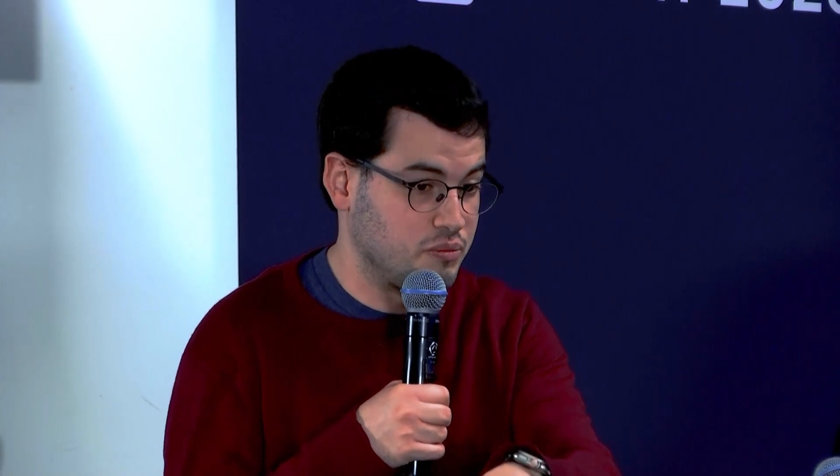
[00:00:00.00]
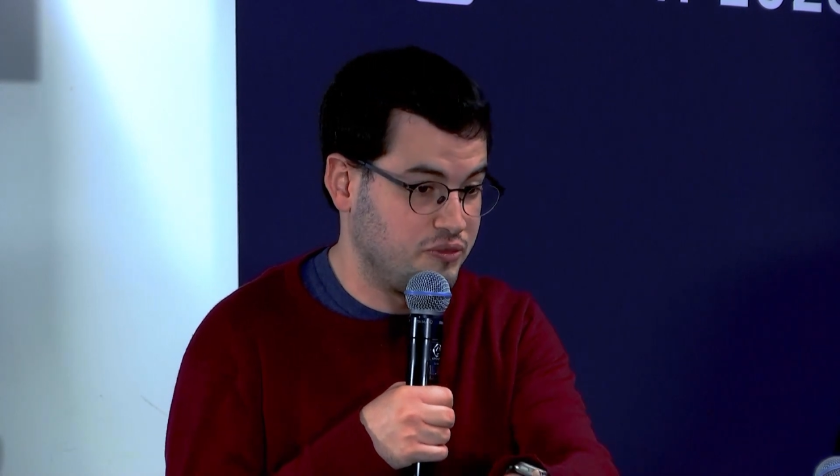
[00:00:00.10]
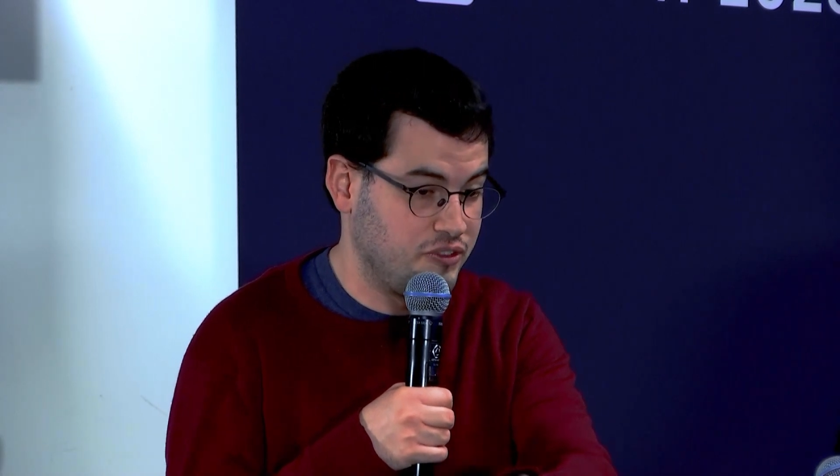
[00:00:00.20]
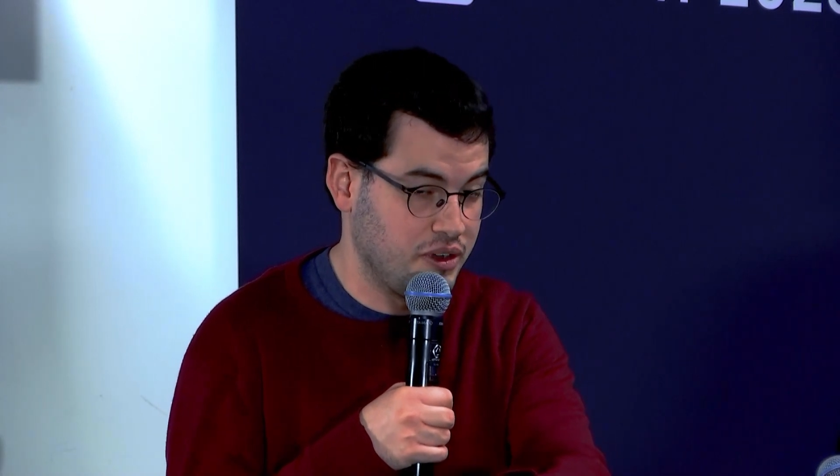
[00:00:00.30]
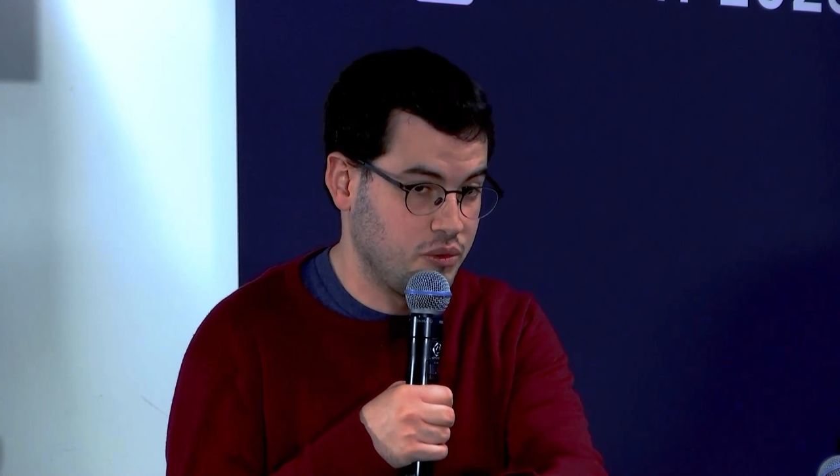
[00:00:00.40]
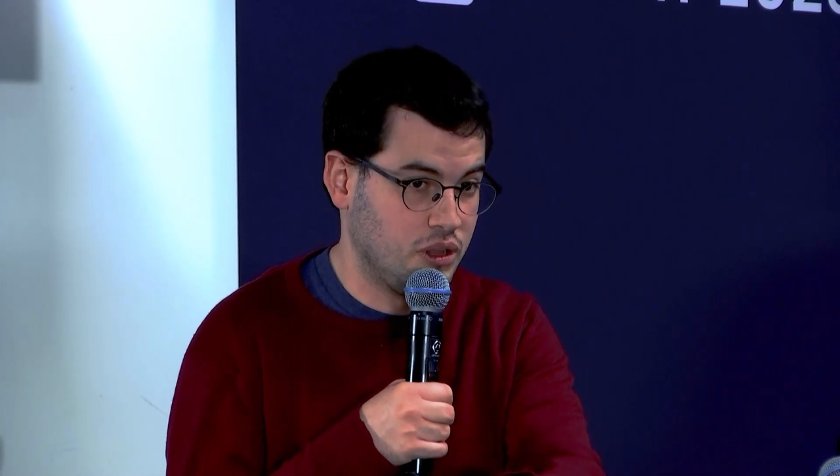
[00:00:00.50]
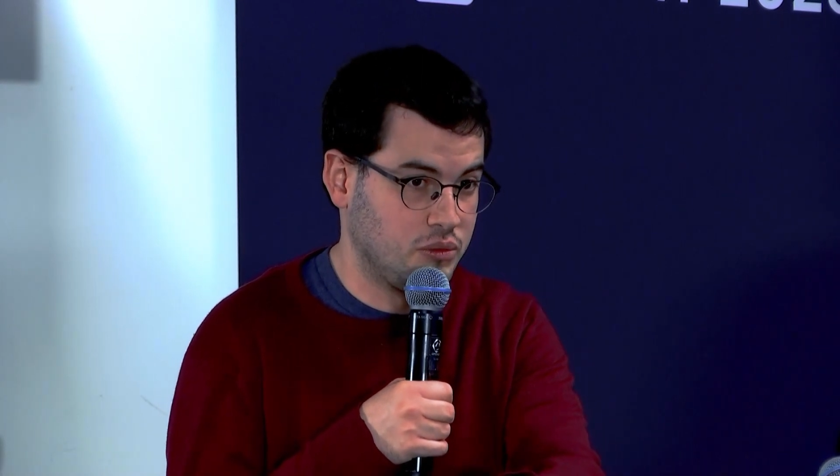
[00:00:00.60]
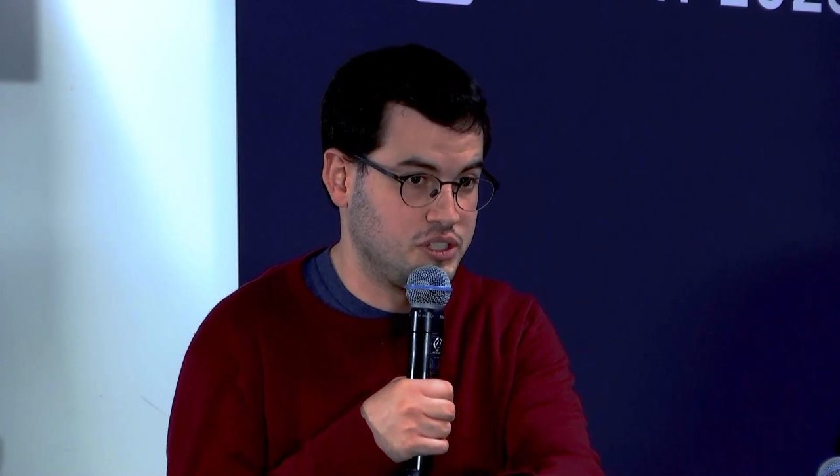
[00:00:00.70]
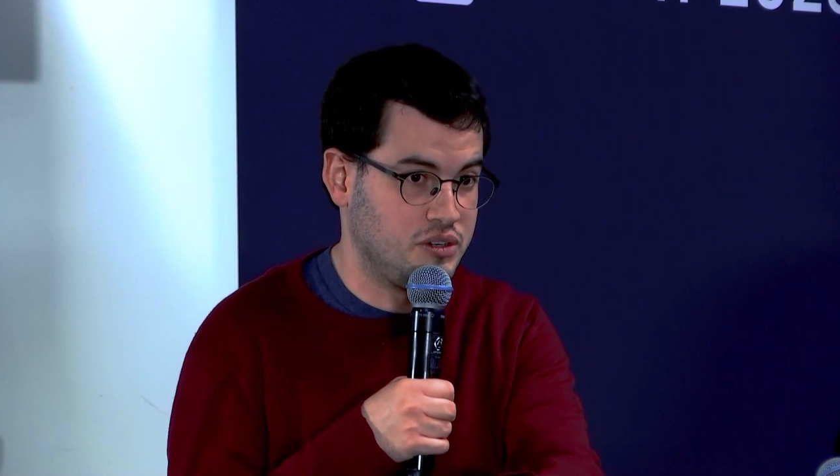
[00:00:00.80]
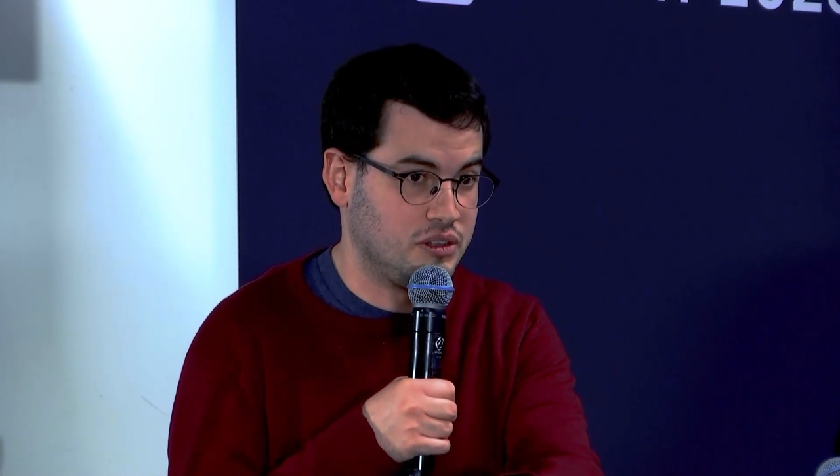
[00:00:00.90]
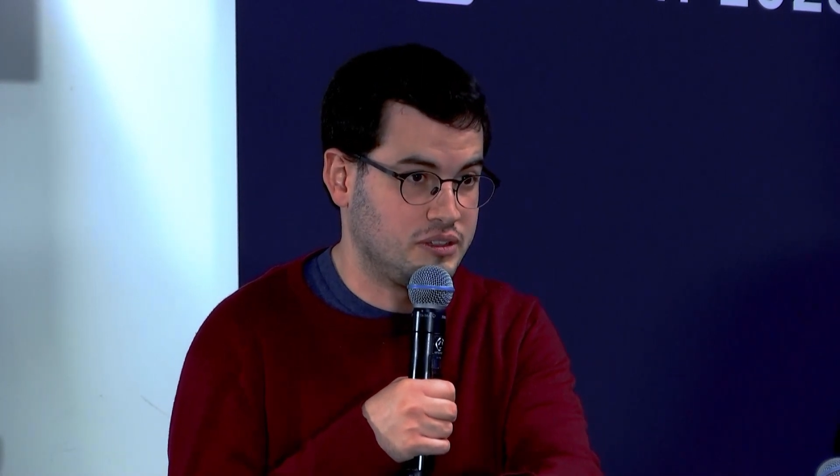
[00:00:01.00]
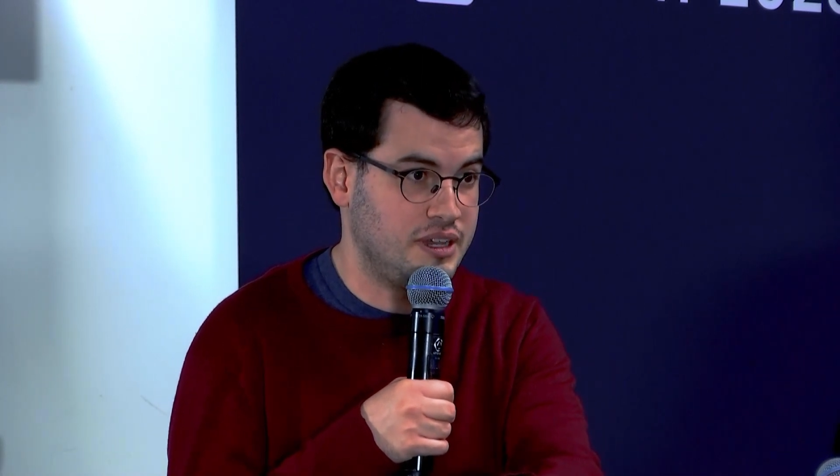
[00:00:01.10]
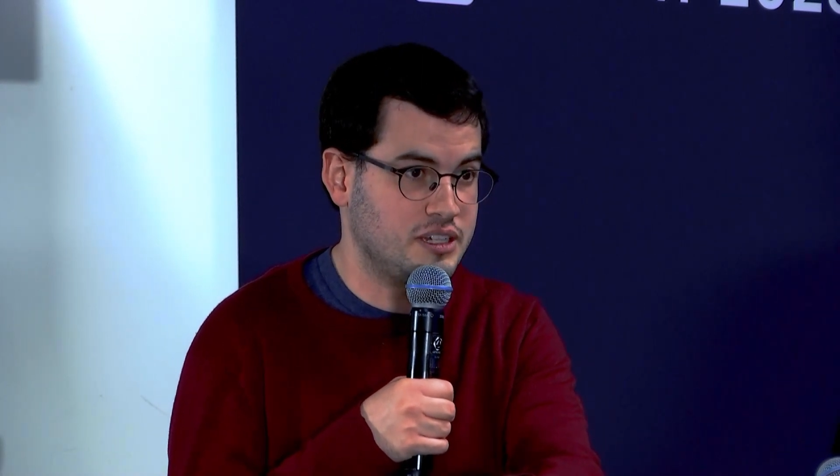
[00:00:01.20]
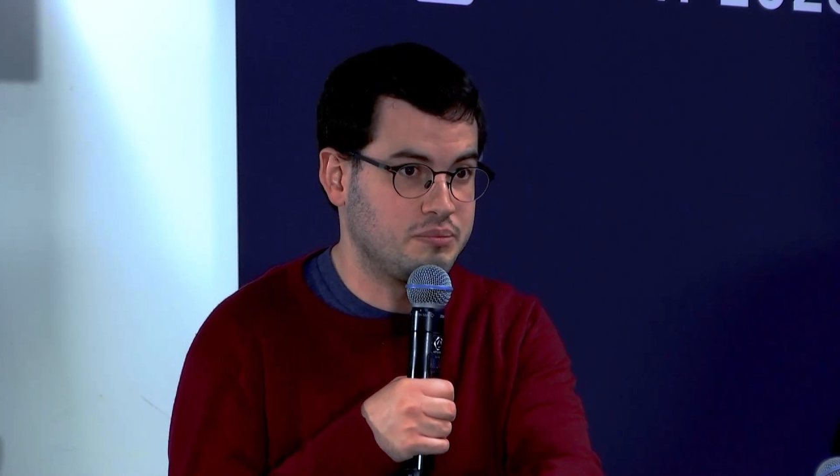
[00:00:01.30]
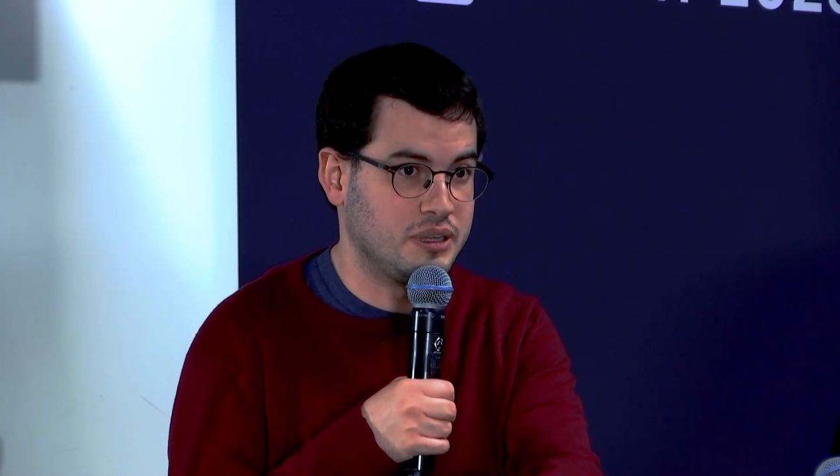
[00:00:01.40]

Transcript: very well with general text,